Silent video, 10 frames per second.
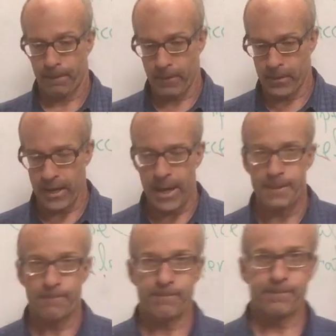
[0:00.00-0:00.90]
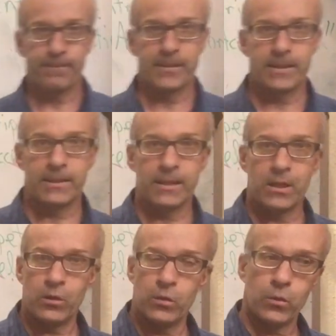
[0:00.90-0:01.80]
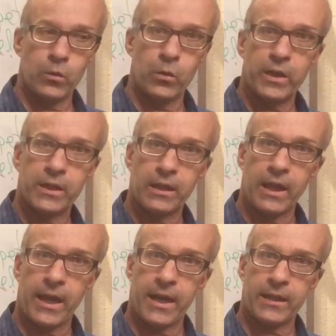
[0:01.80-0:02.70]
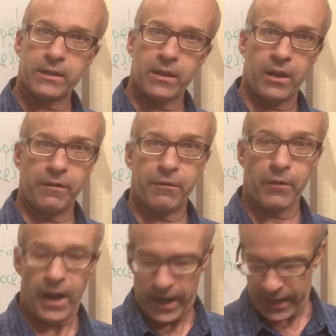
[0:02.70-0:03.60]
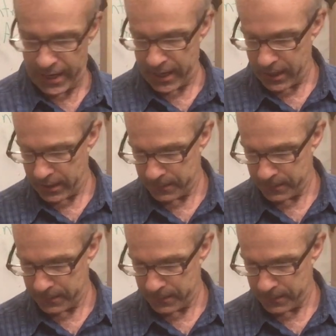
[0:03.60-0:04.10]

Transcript: Okay, see you in class on Friday.